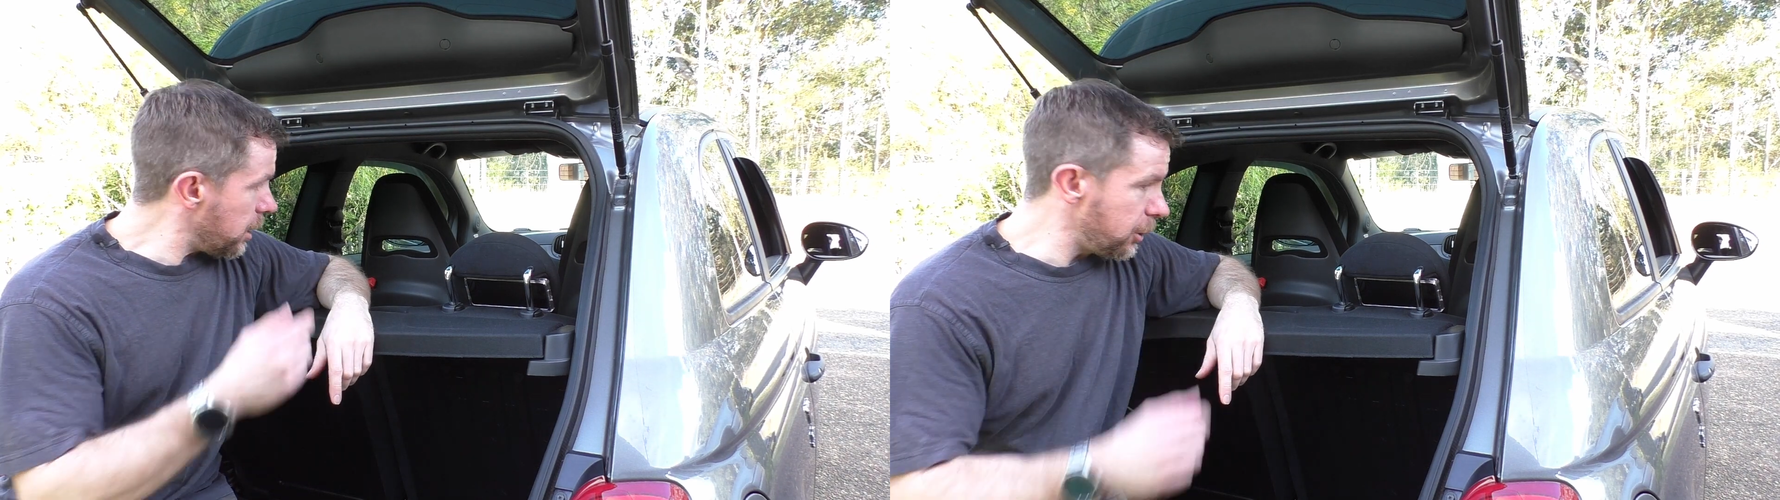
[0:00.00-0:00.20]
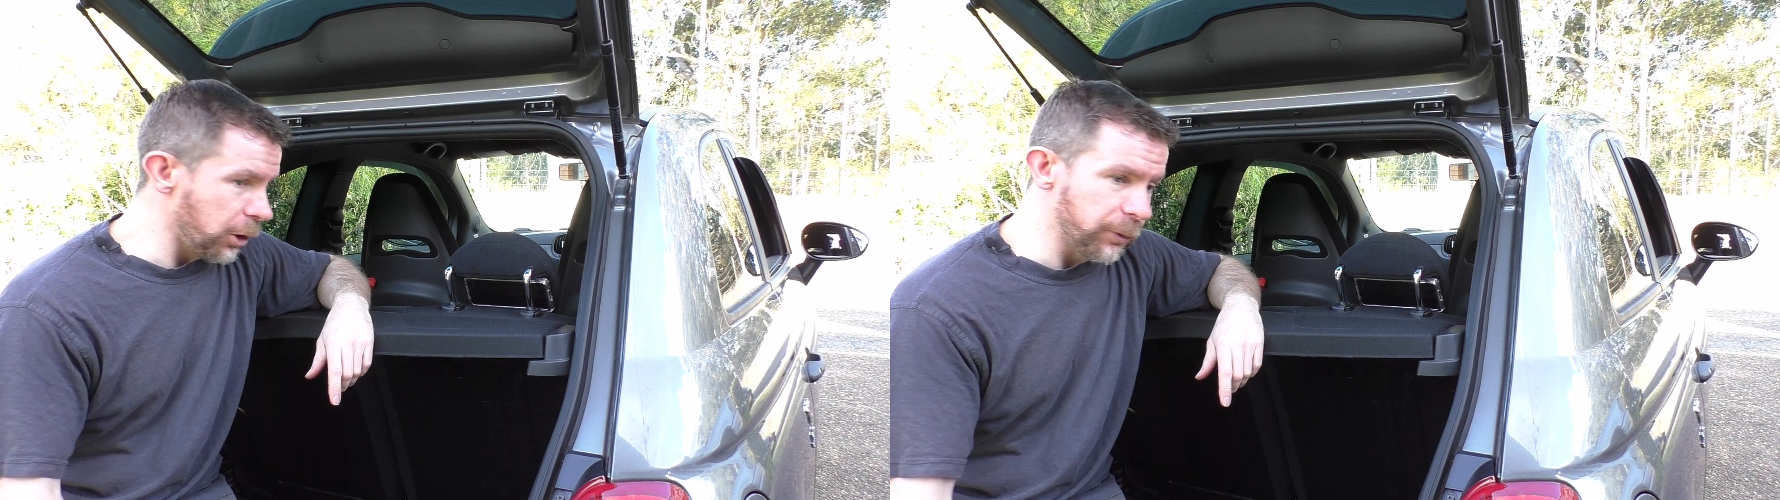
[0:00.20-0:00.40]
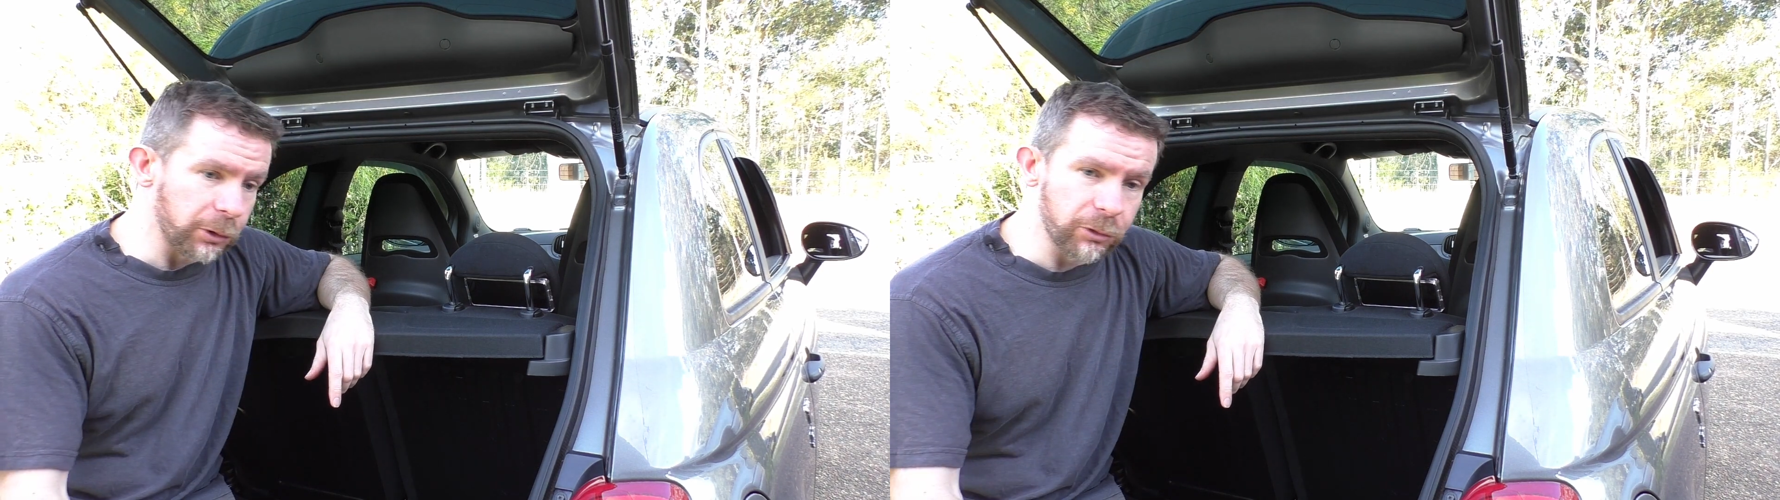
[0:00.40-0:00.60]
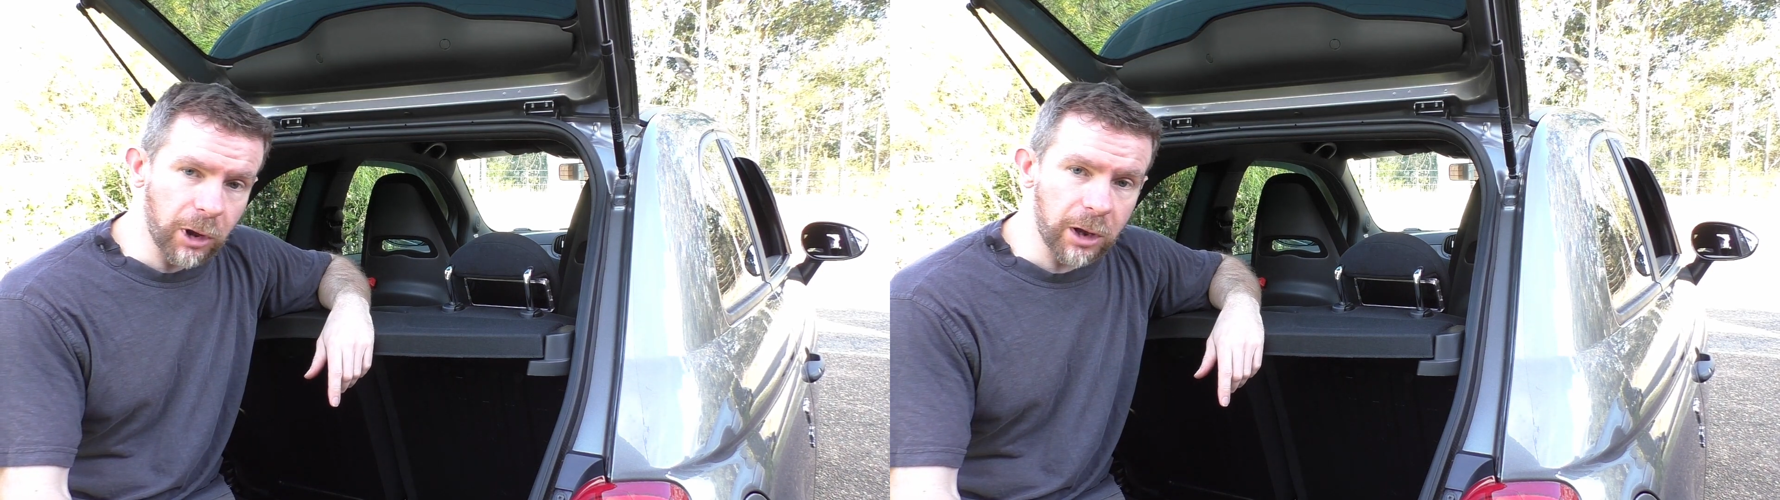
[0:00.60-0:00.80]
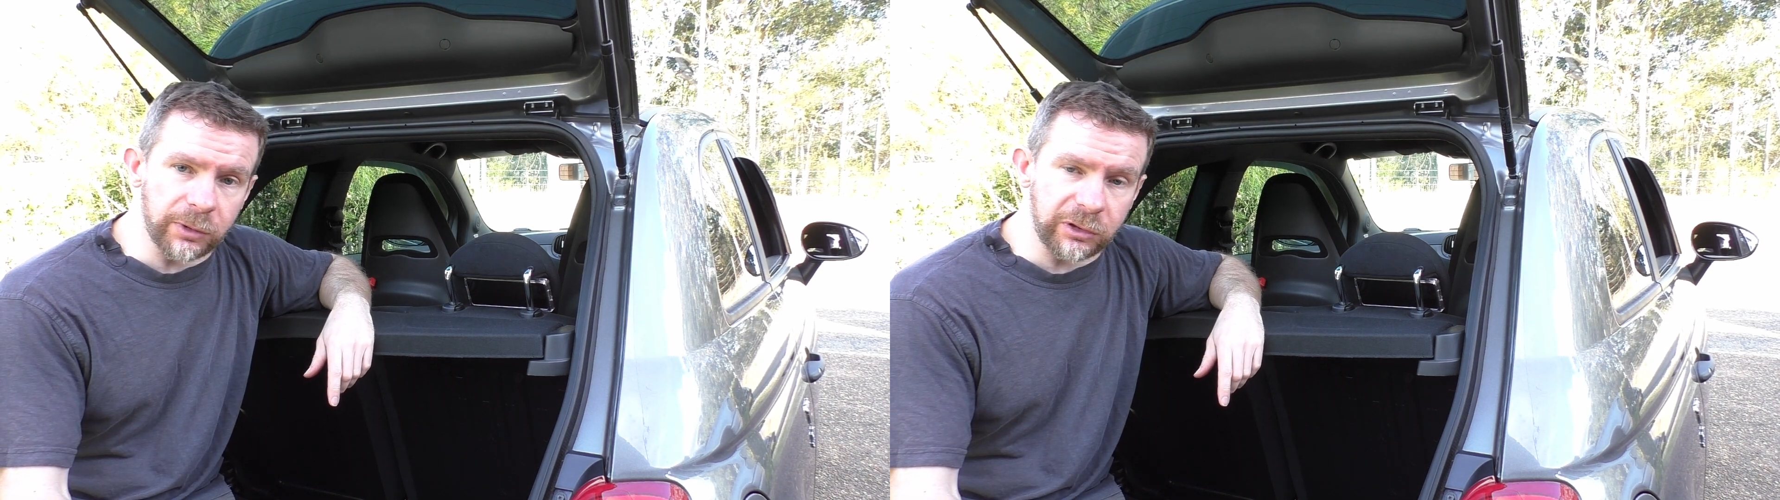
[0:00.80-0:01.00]
and go for a little
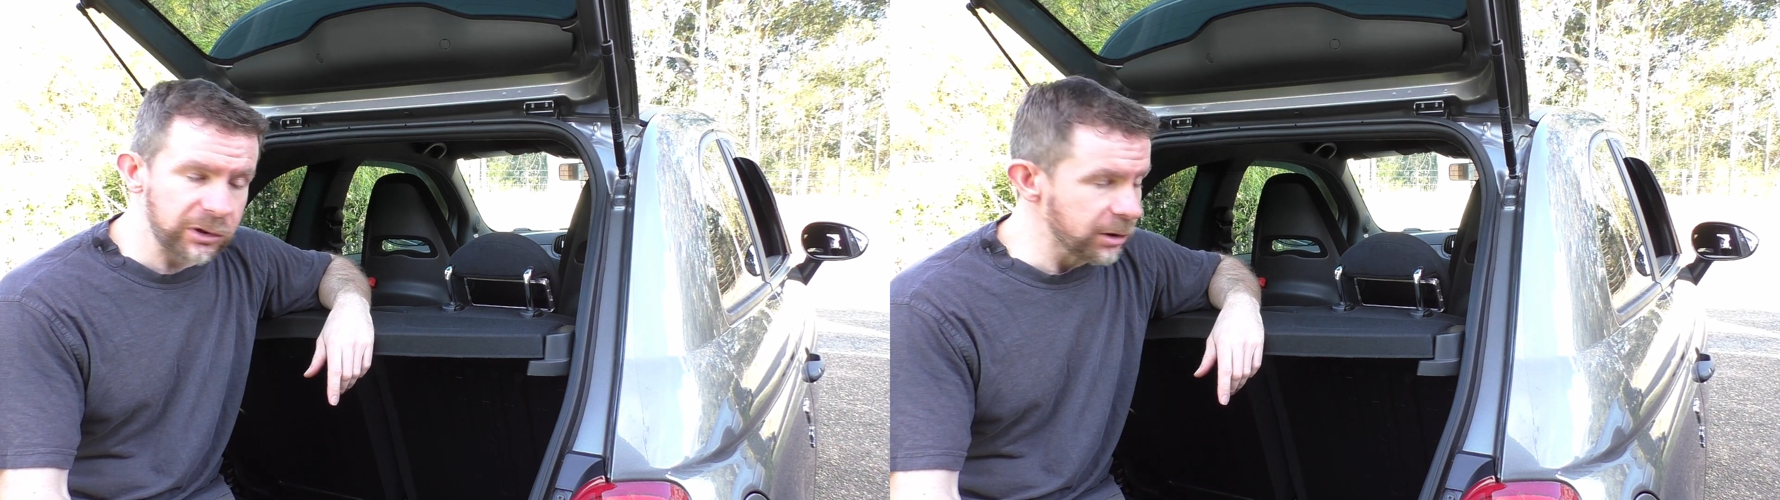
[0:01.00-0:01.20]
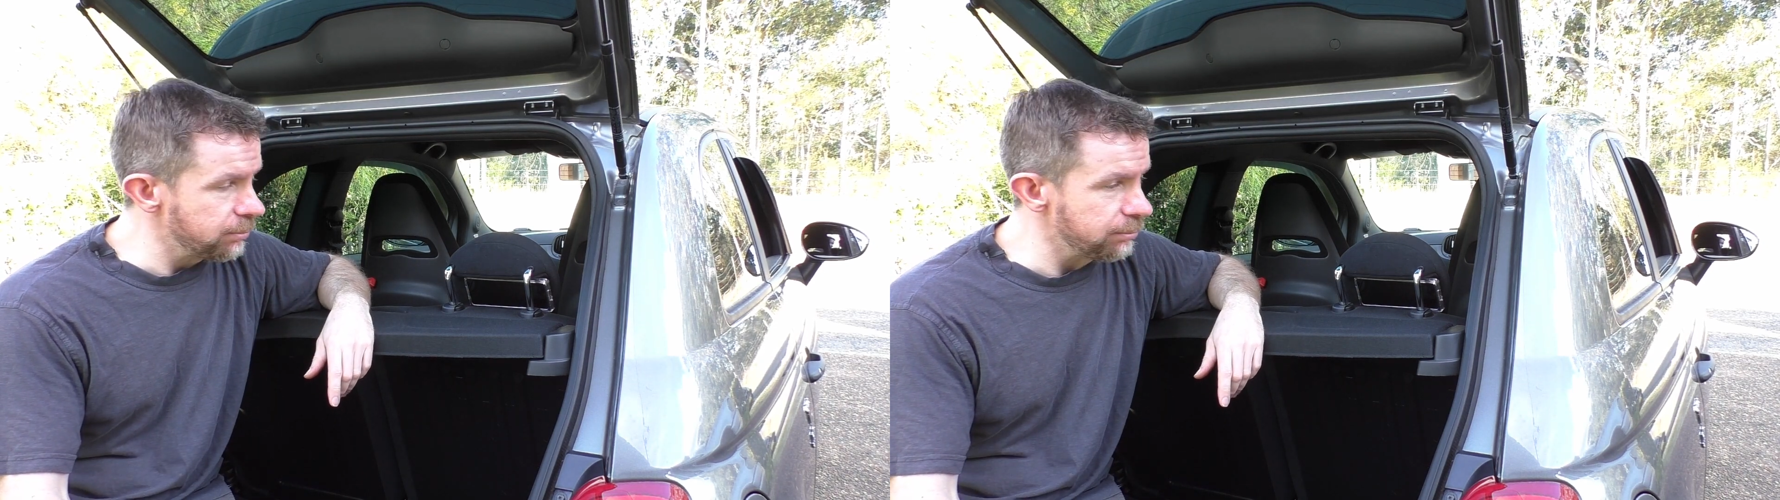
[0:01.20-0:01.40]
drive. It's